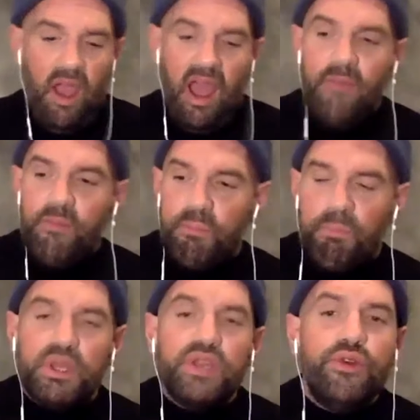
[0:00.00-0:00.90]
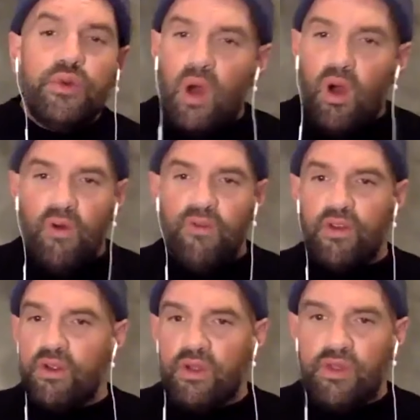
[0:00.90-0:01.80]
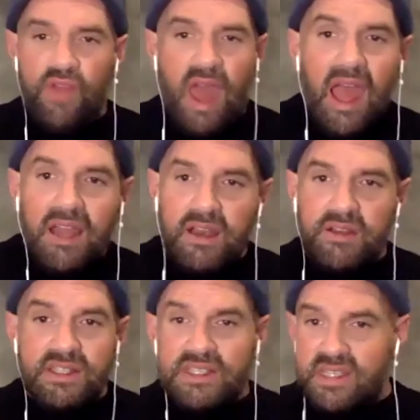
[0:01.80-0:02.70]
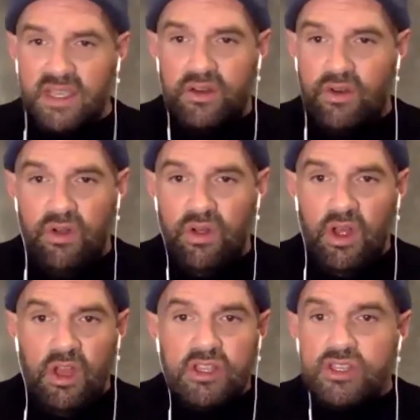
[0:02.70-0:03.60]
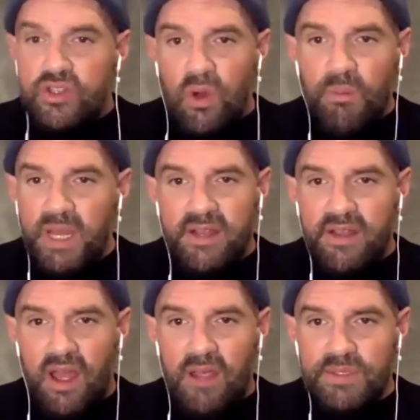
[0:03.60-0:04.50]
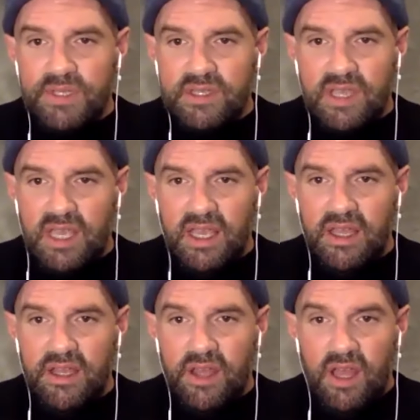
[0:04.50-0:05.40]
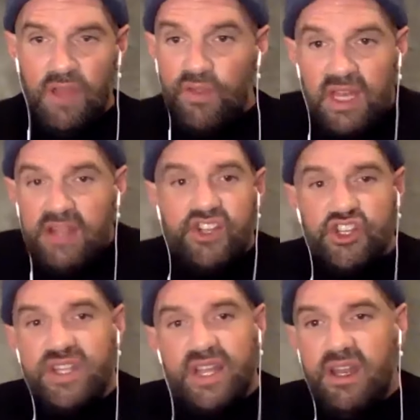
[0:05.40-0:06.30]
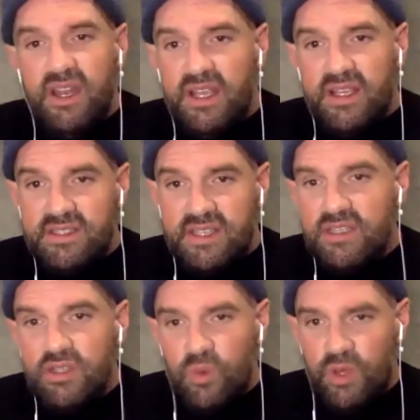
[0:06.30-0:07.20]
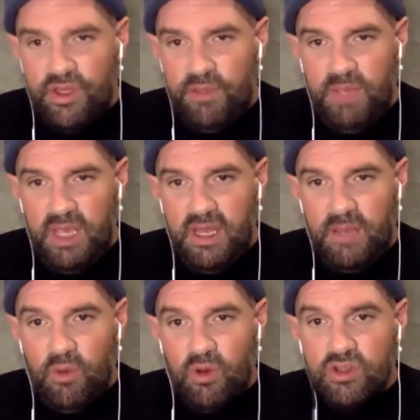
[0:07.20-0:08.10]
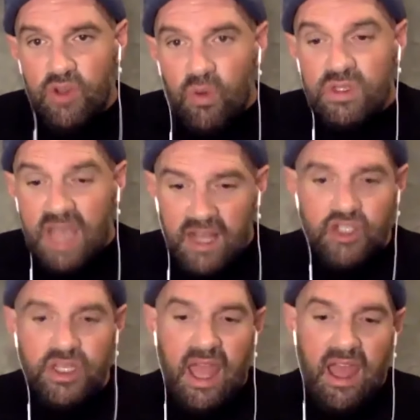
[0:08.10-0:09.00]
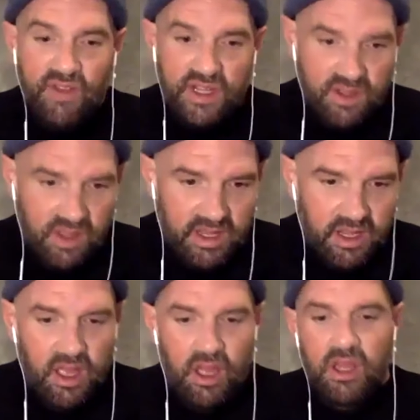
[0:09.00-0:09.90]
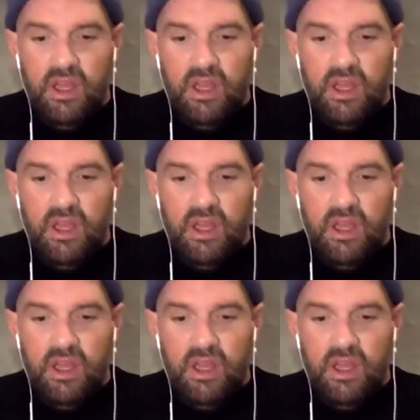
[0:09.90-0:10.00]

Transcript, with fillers: I, I blew over that signal so many times as a kid that it just didn't exist within me anymore. So it was actually having to like